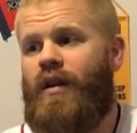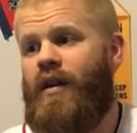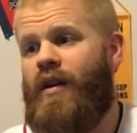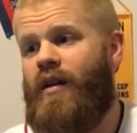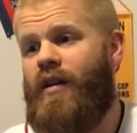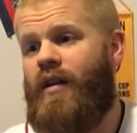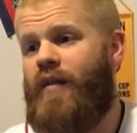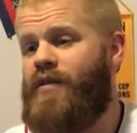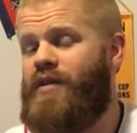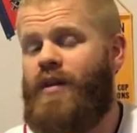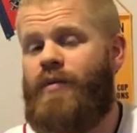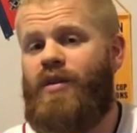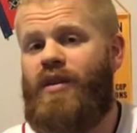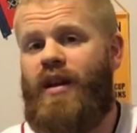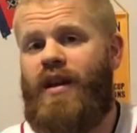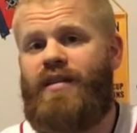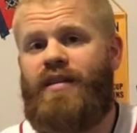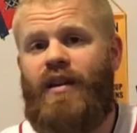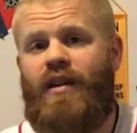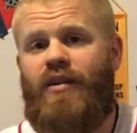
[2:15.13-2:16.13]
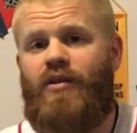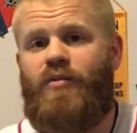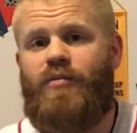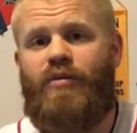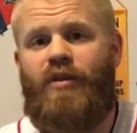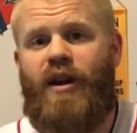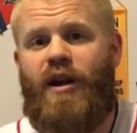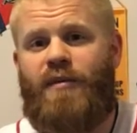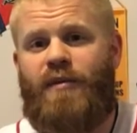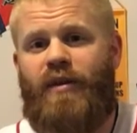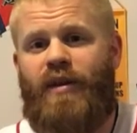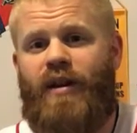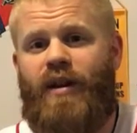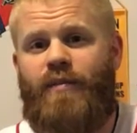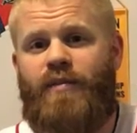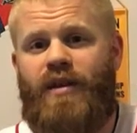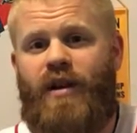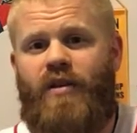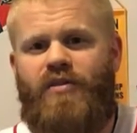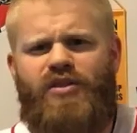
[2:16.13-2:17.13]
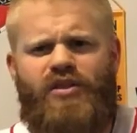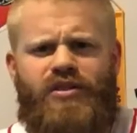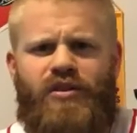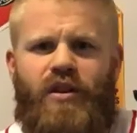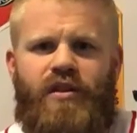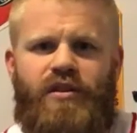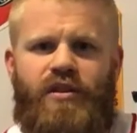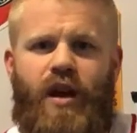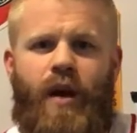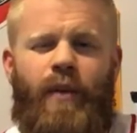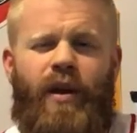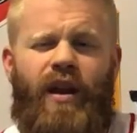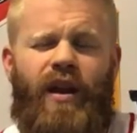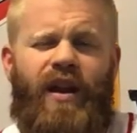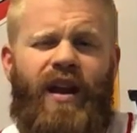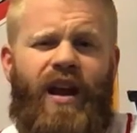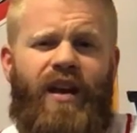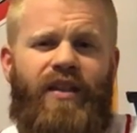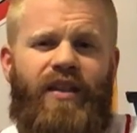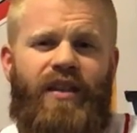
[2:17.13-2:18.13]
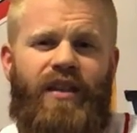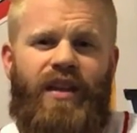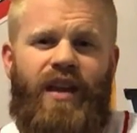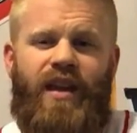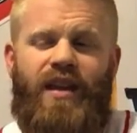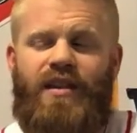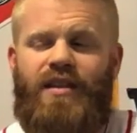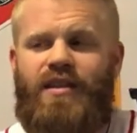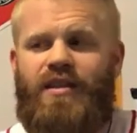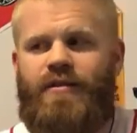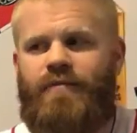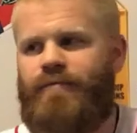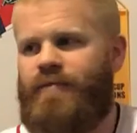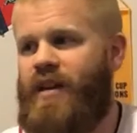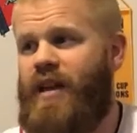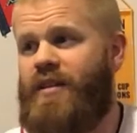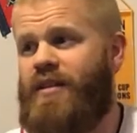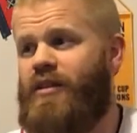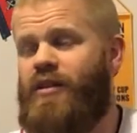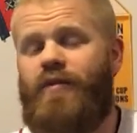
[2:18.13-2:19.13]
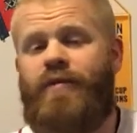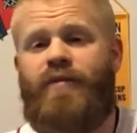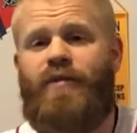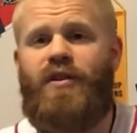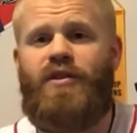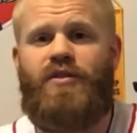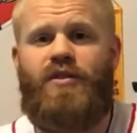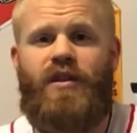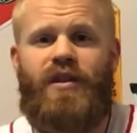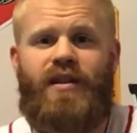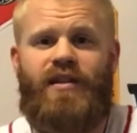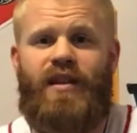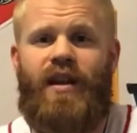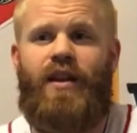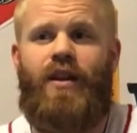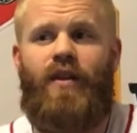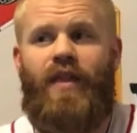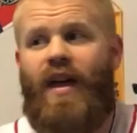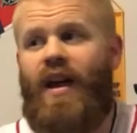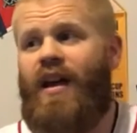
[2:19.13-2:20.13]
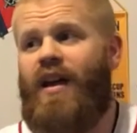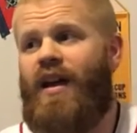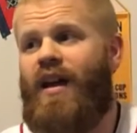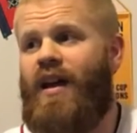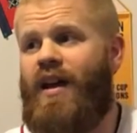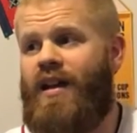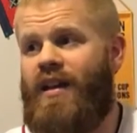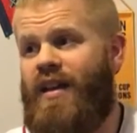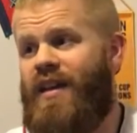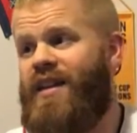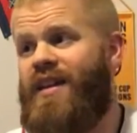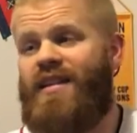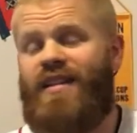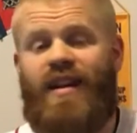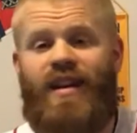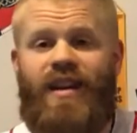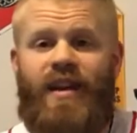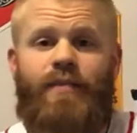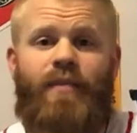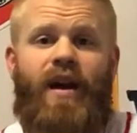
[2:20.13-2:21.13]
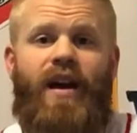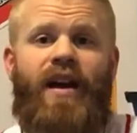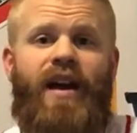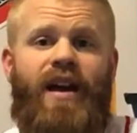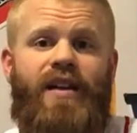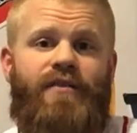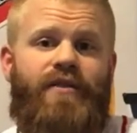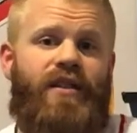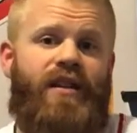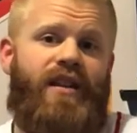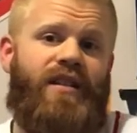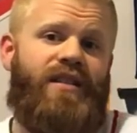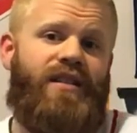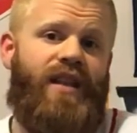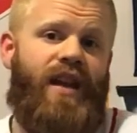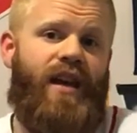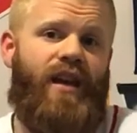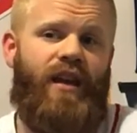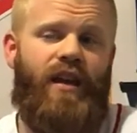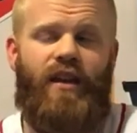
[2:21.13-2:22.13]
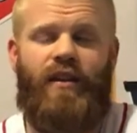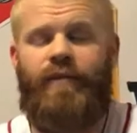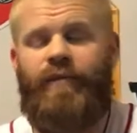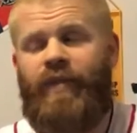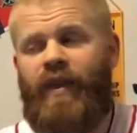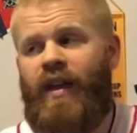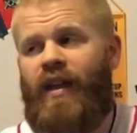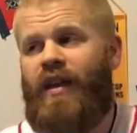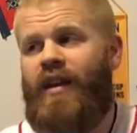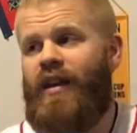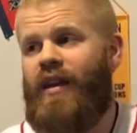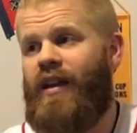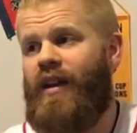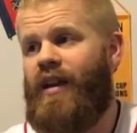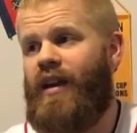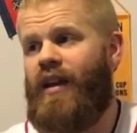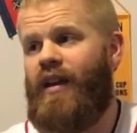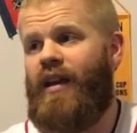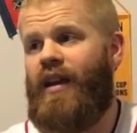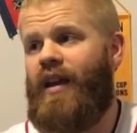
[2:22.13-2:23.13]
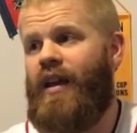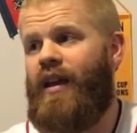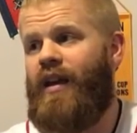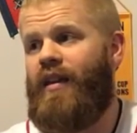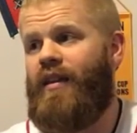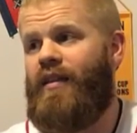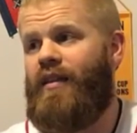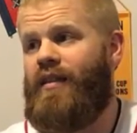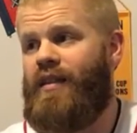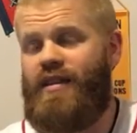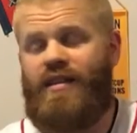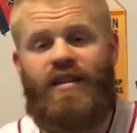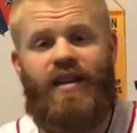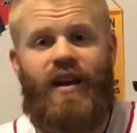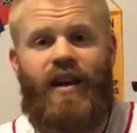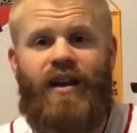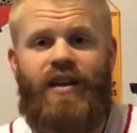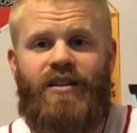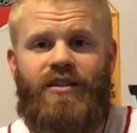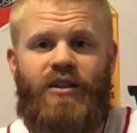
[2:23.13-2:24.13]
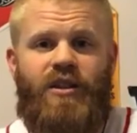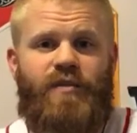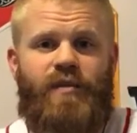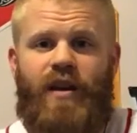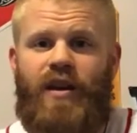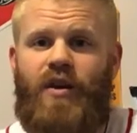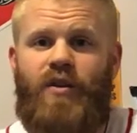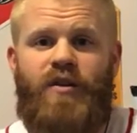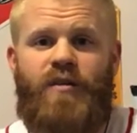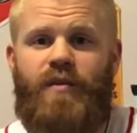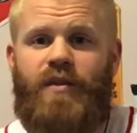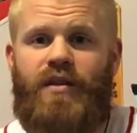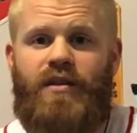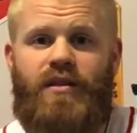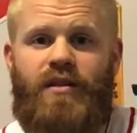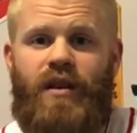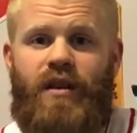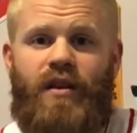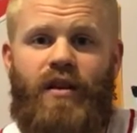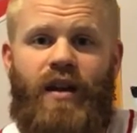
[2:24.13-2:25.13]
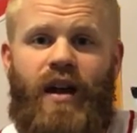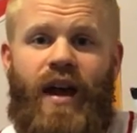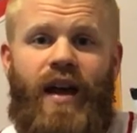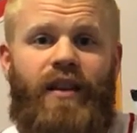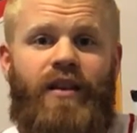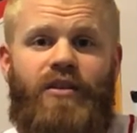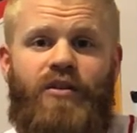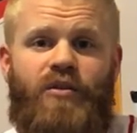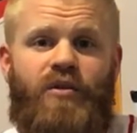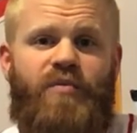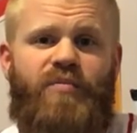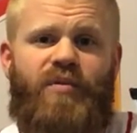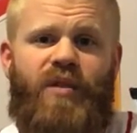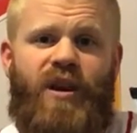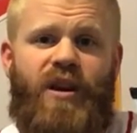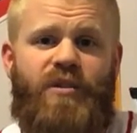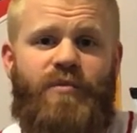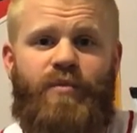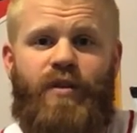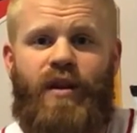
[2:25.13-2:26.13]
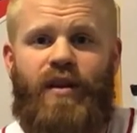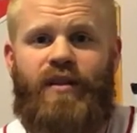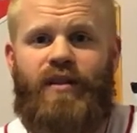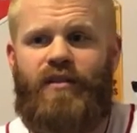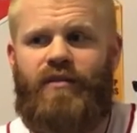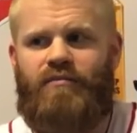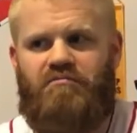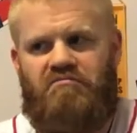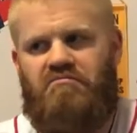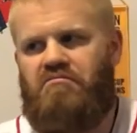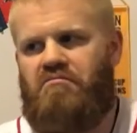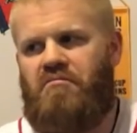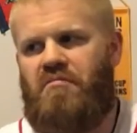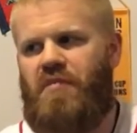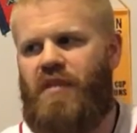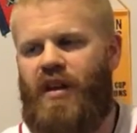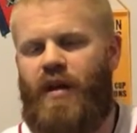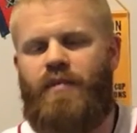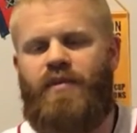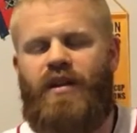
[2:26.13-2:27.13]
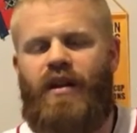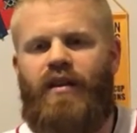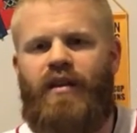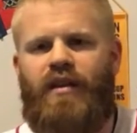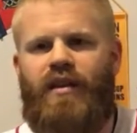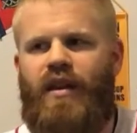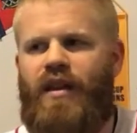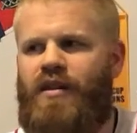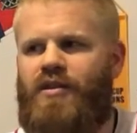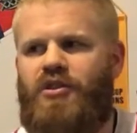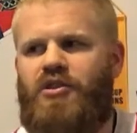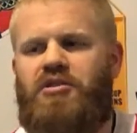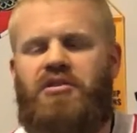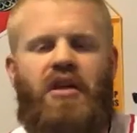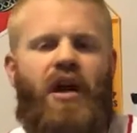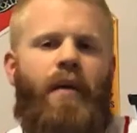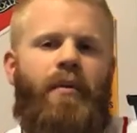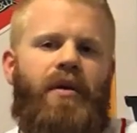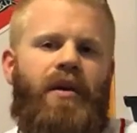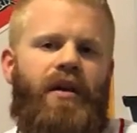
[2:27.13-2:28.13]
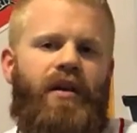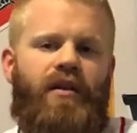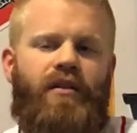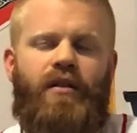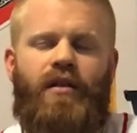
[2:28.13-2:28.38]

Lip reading: every time you guys get a new prospect that comes out and just starts dominating out of the gates, it's a little frustrating because I know that guy is going to kick my ass for the next decade. And this guy concerns me. I know he's been a highly touted prospect and comes out of the gate just dominating.